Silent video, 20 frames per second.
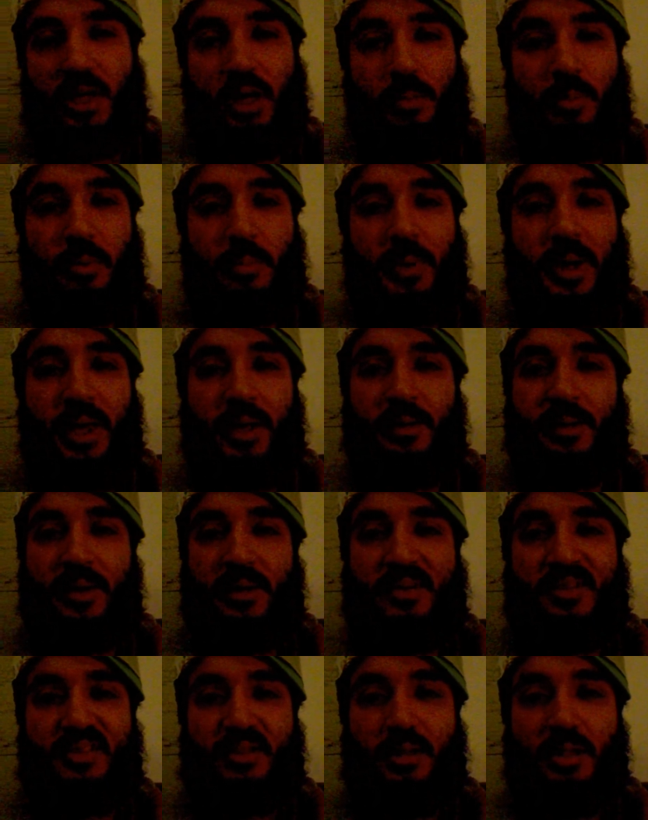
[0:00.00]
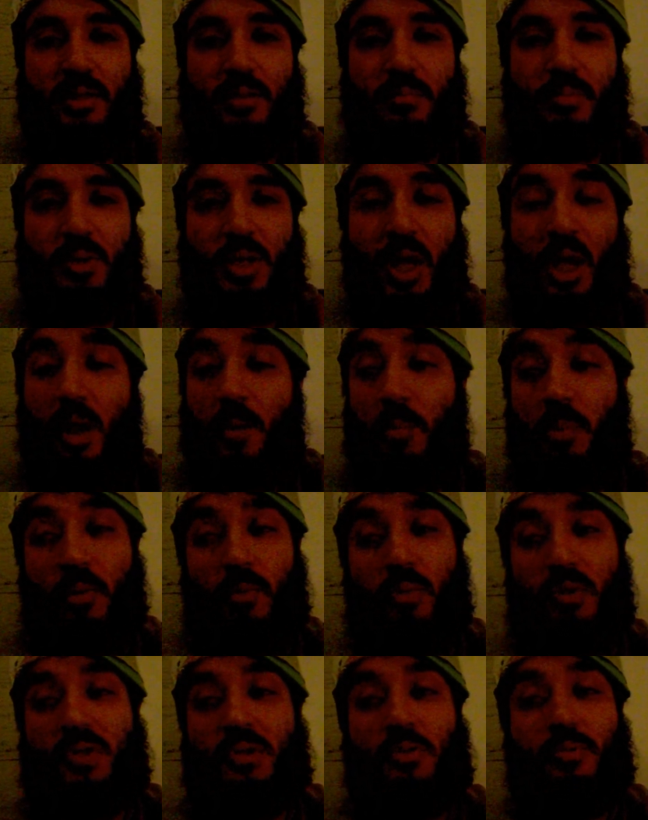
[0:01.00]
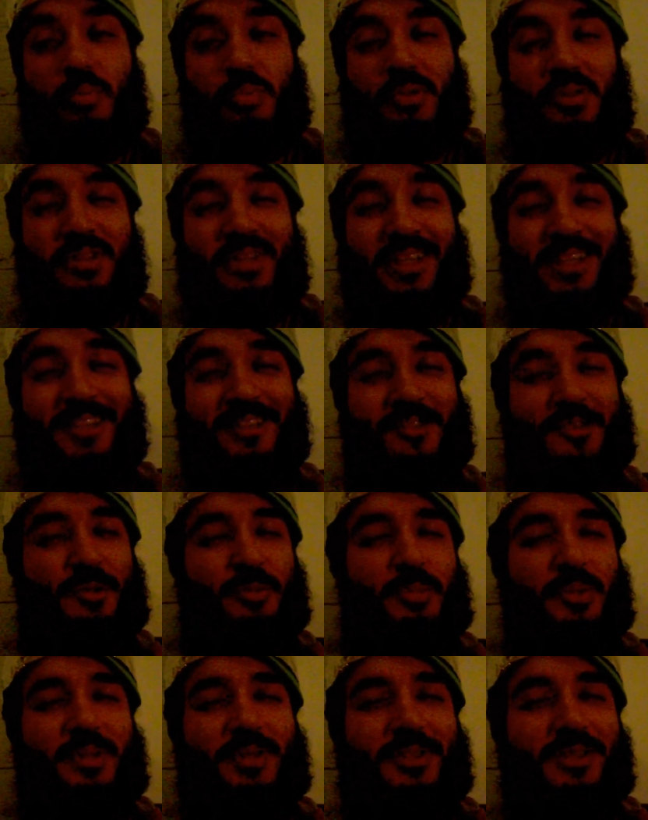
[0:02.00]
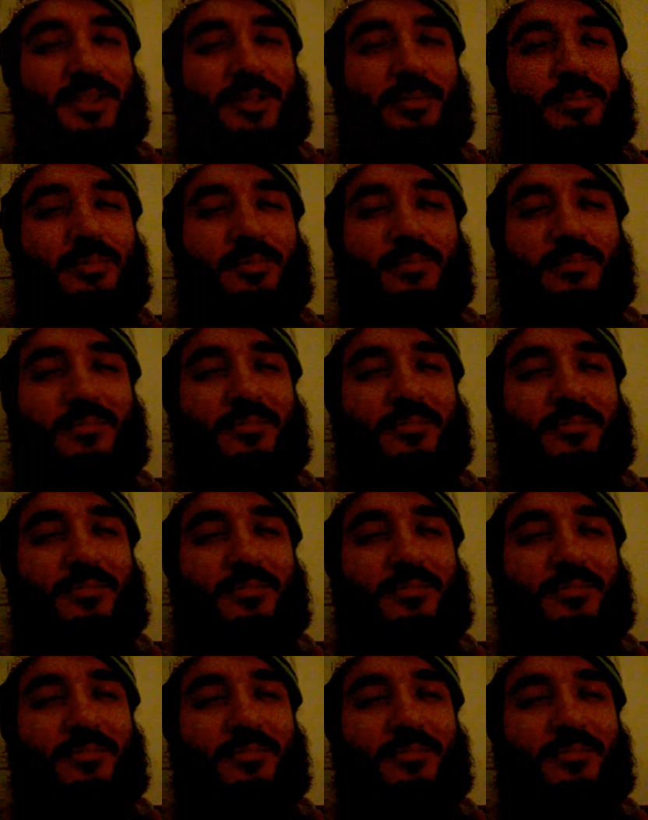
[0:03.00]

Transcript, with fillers: wake up a man that is asleep, but one who pretends to be asleep,